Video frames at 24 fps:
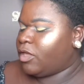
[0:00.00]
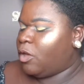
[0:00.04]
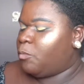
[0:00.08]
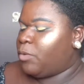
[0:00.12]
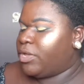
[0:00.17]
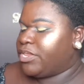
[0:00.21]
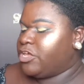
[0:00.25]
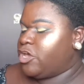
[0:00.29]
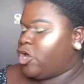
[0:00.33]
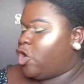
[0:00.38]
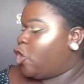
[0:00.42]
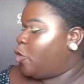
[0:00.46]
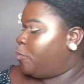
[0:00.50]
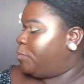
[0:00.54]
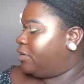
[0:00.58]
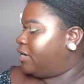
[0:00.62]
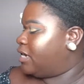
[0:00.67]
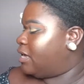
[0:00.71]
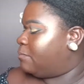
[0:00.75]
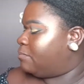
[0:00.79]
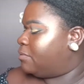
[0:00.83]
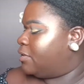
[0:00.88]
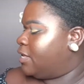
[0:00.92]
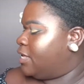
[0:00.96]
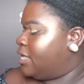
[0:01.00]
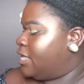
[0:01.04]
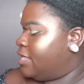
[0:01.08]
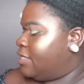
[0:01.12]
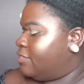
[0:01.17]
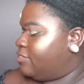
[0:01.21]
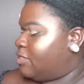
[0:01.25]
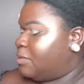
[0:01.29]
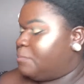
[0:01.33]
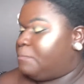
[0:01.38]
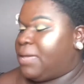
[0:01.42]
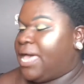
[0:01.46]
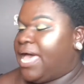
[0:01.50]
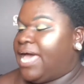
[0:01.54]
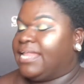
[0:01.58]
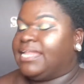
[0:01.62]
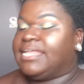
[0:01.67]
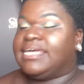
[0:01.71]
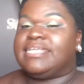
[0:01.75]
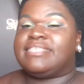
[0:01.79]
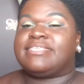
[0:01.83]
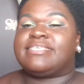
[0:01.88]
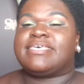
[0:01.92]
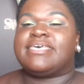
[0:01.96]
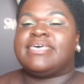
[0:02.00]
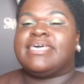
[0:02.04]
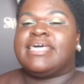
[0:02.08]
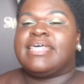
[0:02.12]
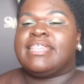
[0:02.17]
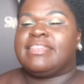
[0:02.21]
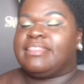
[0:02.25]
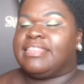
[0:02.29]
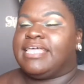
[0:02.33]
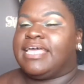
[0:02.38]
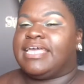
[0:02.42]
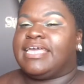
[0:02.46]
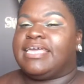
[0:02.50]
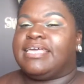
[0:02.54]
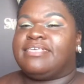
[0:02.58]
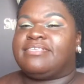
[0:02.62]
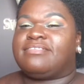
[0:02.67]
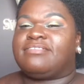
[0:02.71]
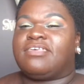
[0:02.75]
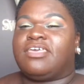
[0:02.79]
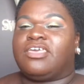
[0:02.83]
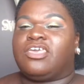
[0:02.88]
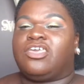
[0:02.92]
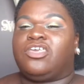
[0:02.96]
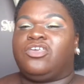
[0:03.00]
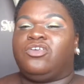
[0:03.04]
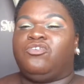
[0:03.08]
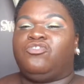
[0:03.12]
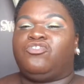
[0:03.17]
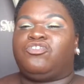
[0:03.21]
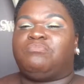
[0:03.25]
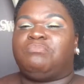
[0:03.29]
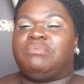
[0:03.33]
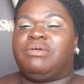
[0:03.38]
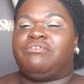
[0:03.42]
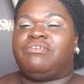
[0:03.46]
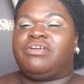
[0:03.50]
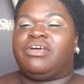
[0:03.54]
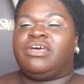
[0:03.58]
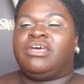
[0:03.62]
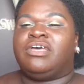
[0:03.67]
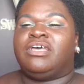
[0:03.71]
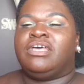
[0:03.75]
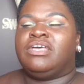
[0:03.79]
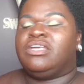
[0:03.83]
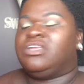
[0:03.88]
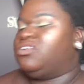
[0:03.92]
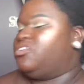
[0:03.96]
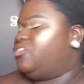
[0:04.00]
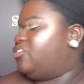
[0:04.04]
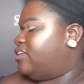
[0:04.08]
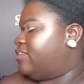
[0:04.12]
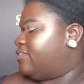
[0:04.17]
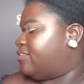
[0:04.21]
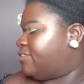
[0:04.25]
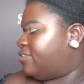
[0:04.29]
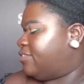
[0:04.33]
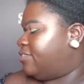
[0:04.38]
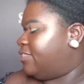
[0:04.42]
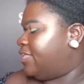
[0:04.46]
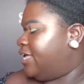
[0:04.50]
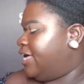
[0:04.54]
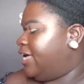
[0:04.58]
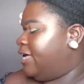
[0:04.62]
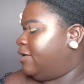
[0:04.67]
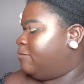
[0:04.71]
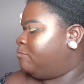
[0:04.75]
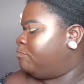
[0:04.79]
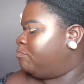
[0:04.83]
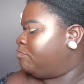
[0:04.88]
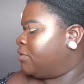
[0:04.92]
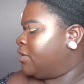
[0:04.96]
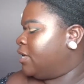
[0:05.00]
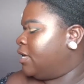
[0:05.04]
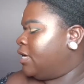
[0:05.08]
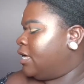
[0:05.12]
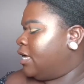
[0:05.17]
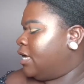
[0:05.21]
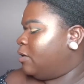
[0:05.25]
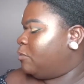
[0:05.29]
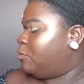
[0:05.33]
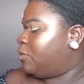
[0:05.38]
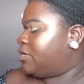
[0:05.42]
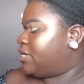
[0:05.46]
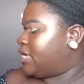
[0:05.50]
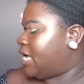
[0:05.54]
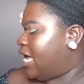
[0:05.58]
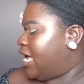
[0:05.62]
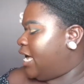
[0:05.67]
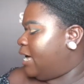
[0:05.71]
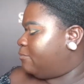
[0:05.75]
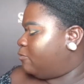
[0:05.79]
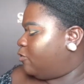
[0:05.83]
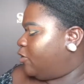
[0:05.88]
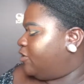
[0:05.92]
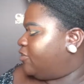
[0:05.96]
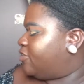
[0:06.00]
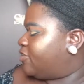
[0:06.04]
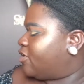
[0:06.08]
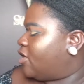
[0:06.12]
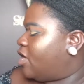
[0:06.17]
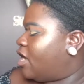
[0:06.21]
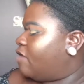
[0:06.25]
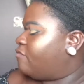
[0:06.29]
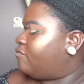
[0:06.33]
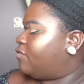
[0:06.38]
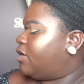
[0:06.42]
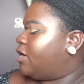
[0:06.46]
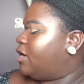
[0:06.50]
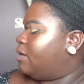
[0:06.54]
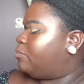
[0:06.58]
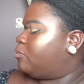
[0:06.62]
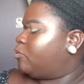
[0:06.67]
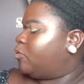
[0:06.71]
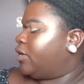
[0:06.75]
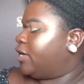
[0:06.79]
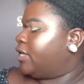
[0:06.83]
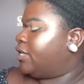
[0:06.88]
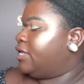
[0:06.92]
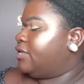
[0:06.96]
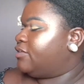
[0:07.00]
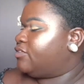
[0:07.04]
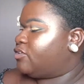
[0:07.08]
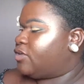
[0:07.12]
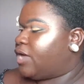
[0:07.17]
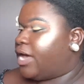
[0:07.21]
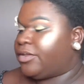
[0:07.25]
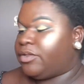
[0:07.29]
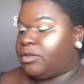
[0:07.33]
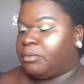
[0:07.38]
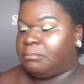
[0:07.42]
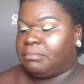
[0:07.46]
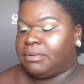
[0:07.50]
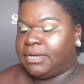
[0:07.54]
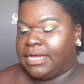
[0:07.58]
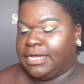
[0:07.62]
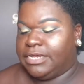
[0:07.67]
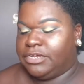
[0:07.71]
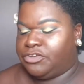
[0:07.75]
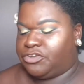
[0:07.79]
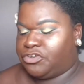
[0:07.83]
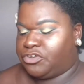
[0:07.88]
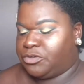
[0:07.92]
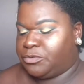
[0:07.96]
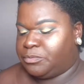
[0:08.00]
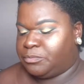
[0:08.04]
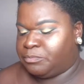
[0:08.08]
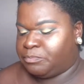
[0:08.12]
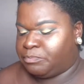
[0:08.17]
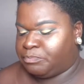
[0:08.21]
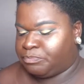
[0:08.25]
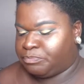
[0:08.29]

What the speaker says: When you open up the palette, there is a huge mirror just there, which I am going to cover up quickly so I don't blind you.